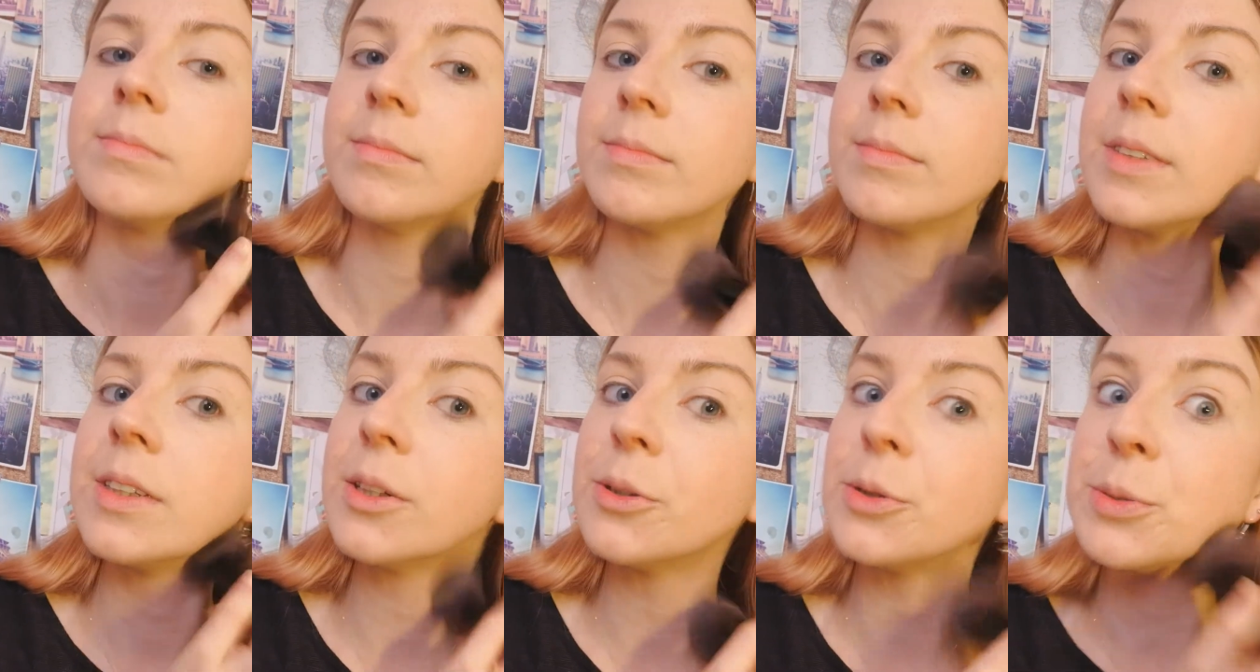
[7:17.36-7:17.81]

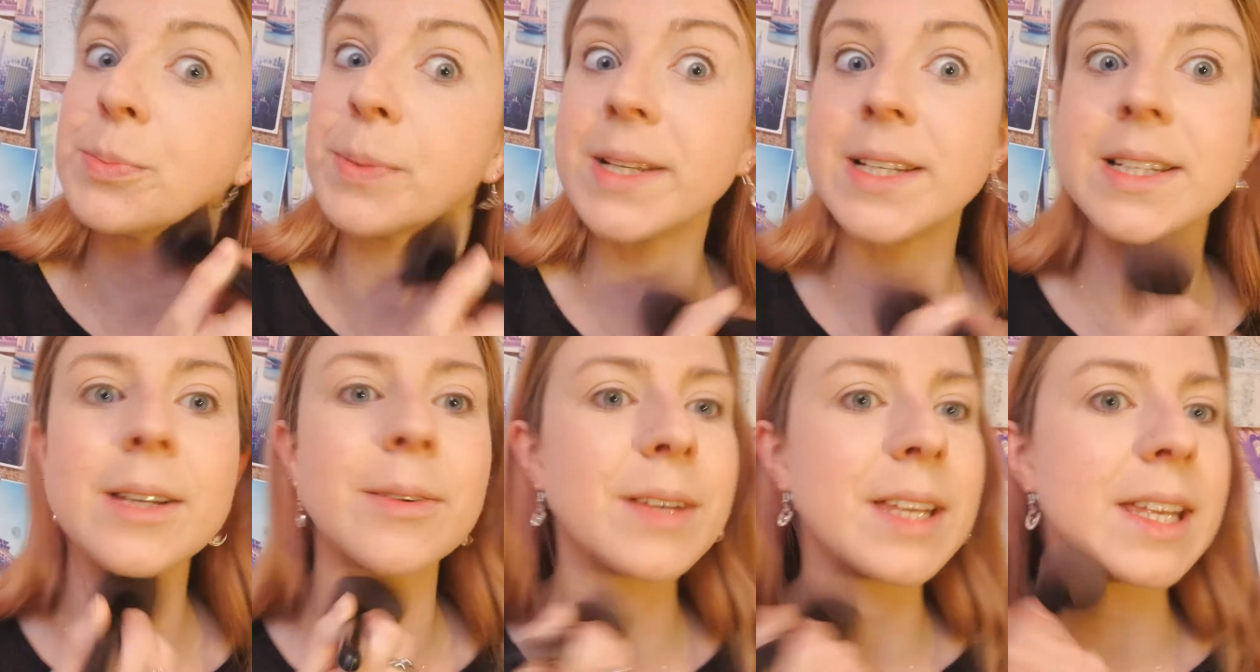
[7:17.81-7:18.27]
And always blend
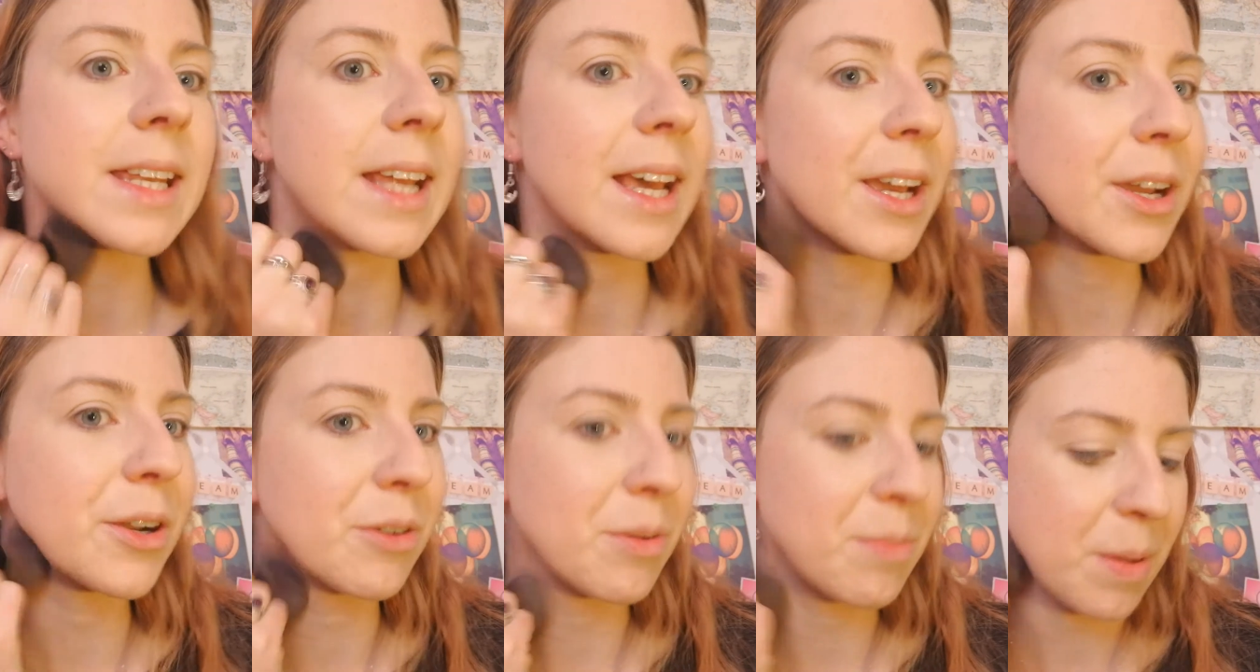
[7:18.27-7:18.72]
down your
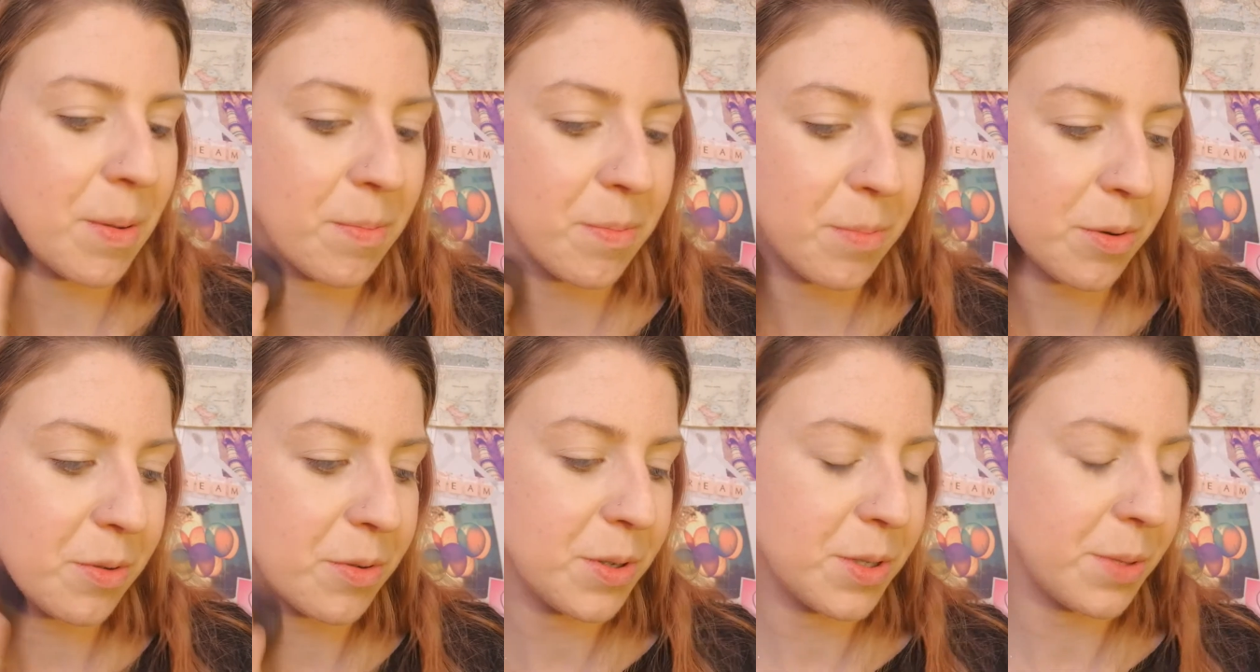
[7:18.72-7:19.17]
neck,
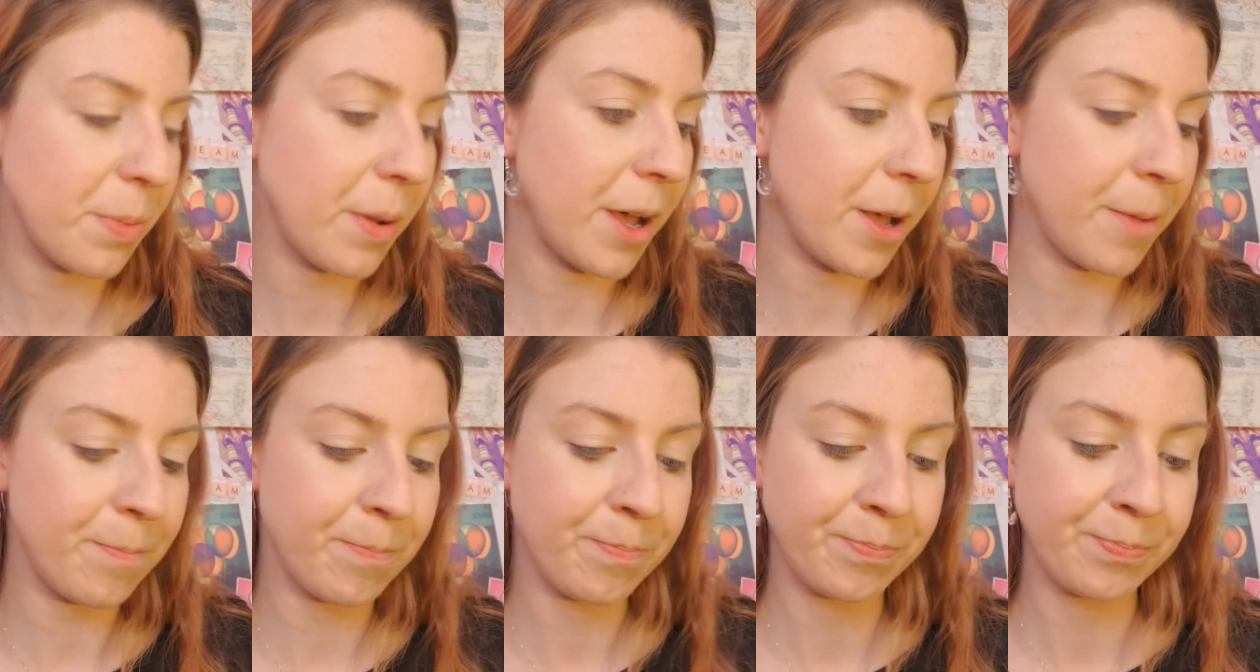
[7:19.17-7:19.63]
remember, as well.